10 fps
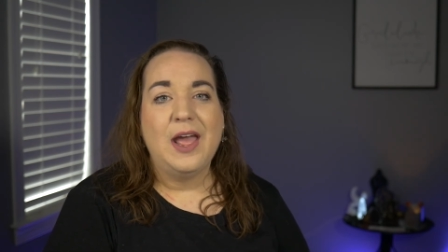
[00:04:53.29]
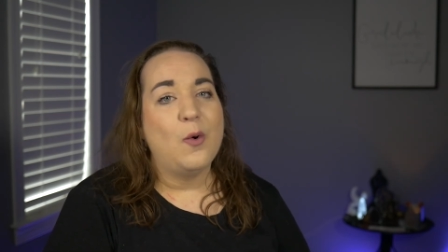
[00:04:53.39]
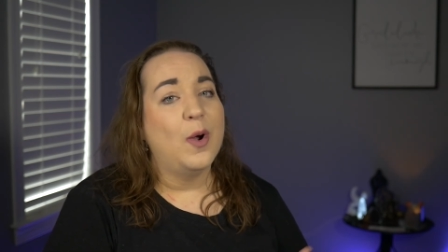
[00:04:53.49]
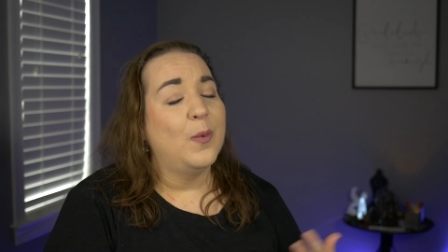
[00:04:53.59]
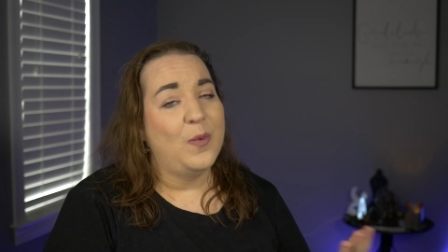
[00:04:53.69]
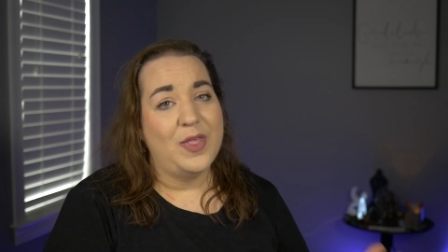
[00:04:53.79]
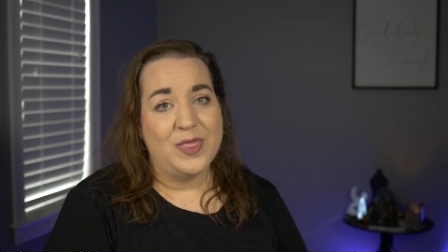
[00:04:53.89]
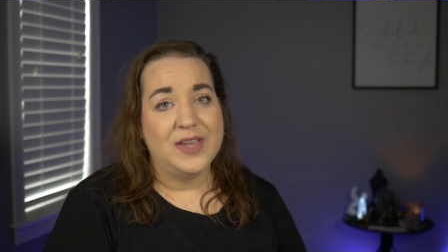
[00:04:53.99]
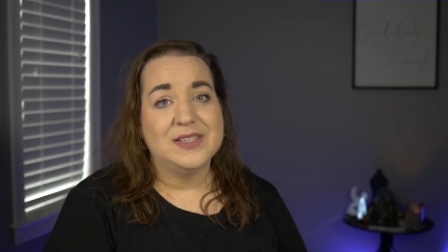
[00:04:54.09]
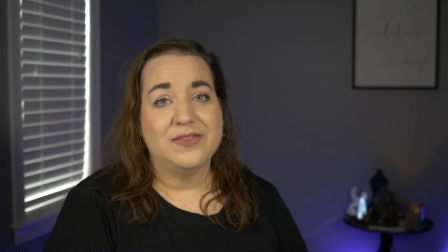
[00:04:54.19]
or when
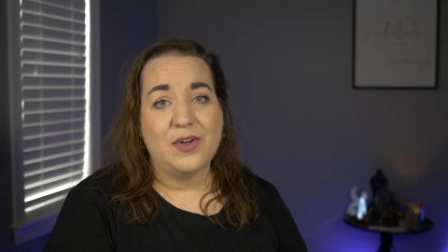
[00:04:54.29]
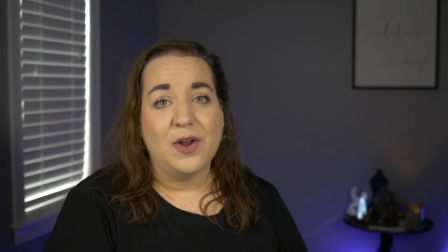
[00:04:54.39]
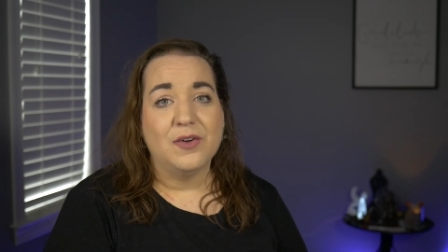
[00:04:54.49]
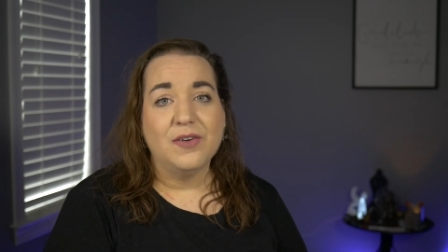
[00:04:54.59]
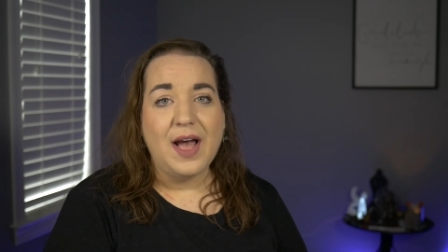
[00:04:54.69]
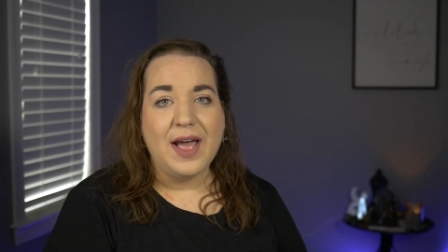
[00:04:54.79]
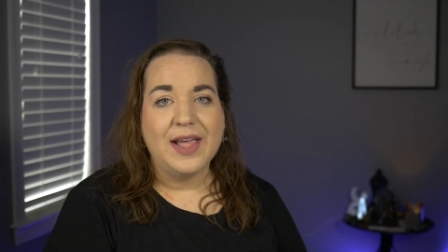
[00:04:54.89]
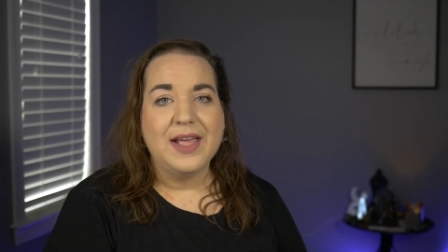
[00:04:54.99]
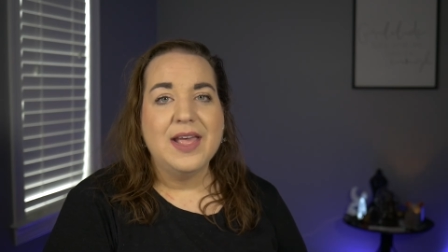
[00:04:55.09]
things have gone awry.